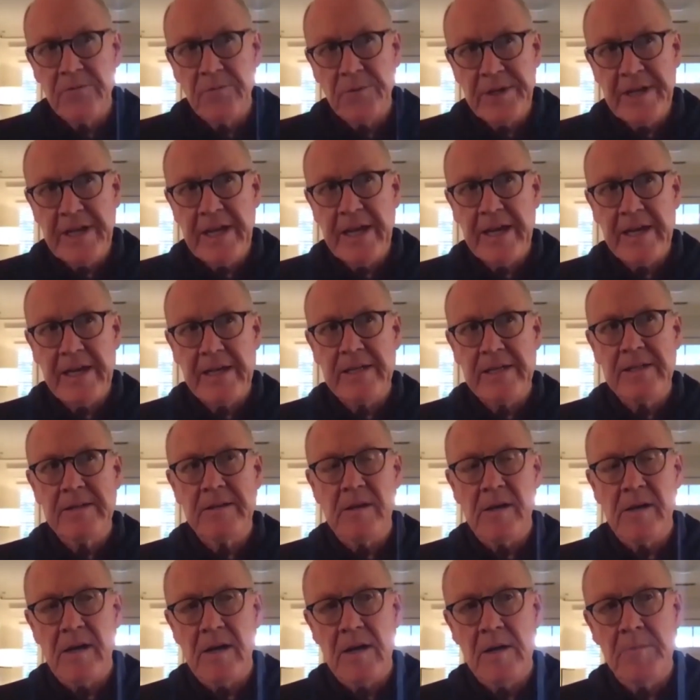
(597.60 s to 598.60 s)
we had
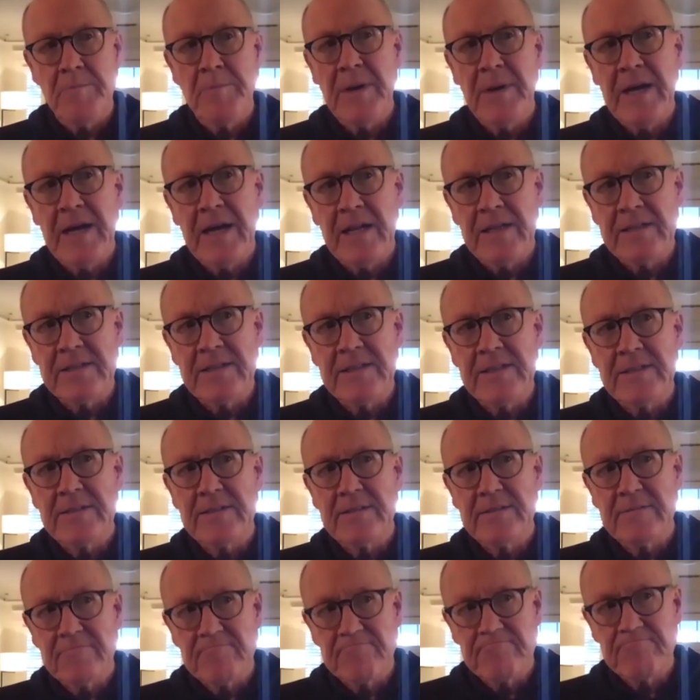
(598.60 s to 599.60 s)
about
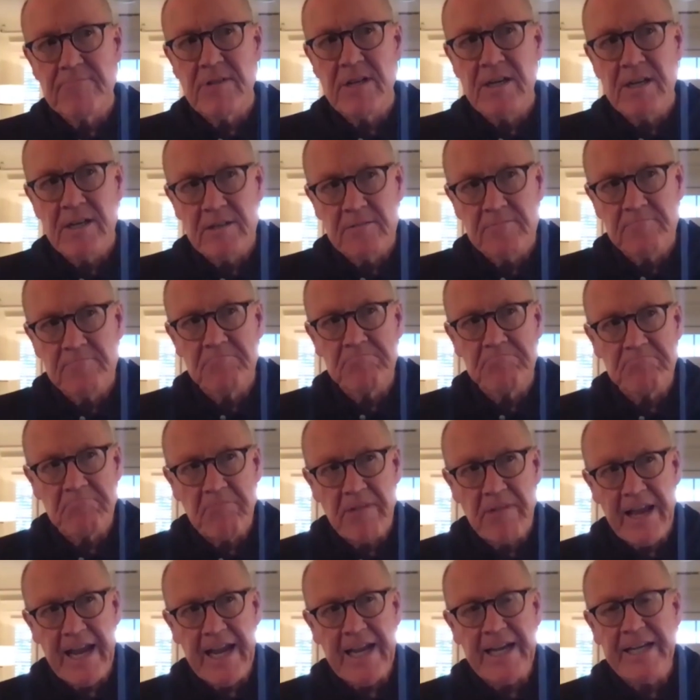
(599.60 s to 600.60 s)

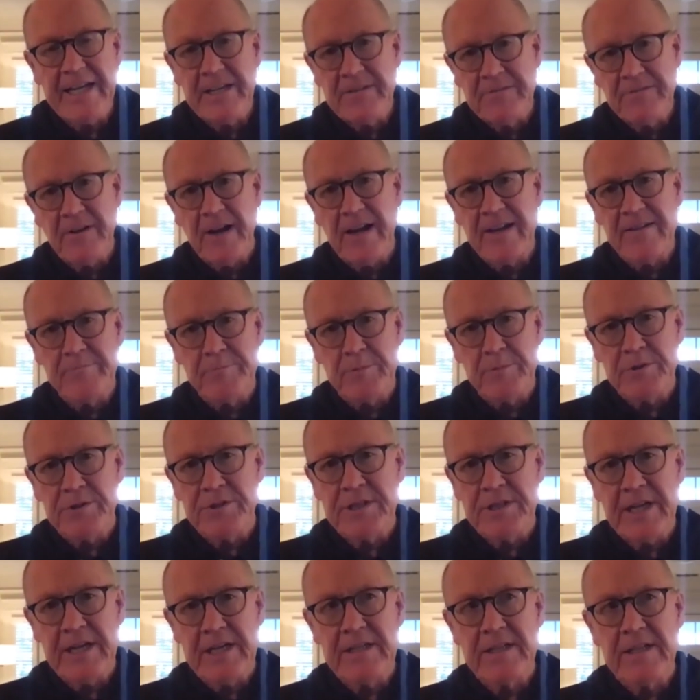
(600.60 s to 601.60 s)

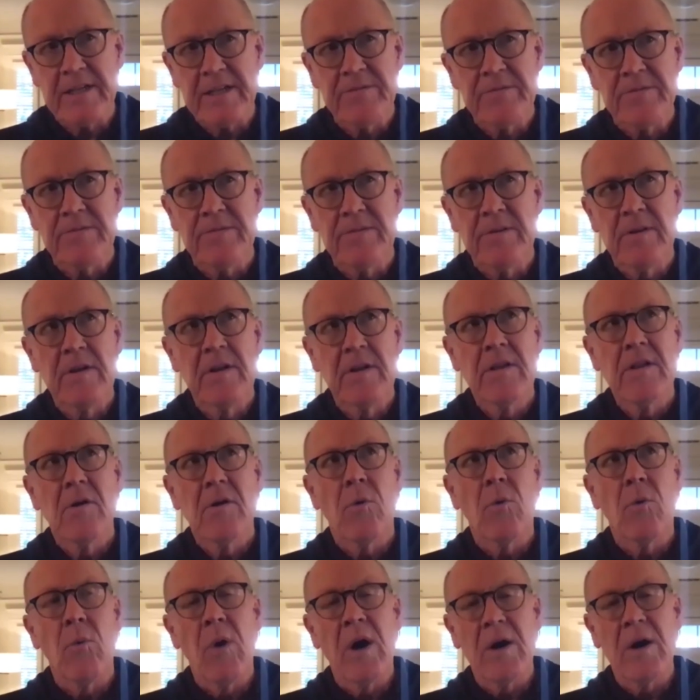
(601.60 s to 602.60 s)
85% of
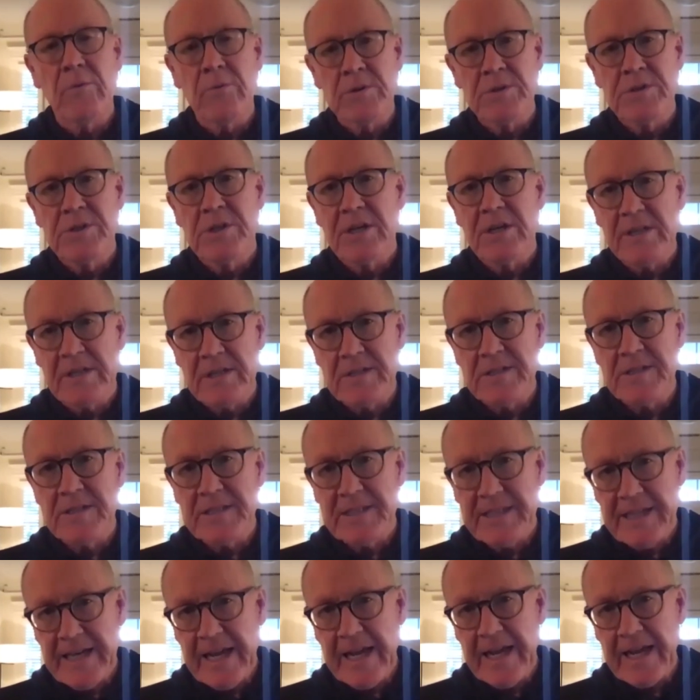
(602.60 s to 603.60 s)
what was going to
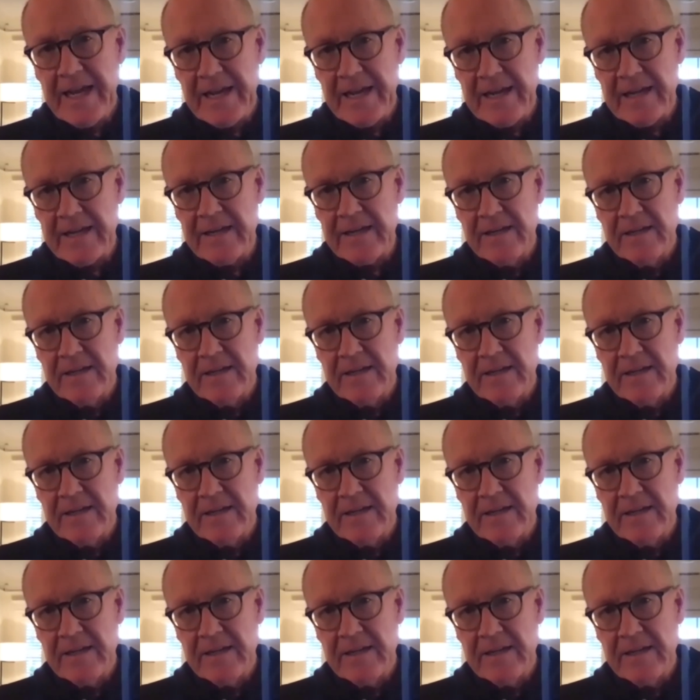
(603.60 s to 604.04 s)
stay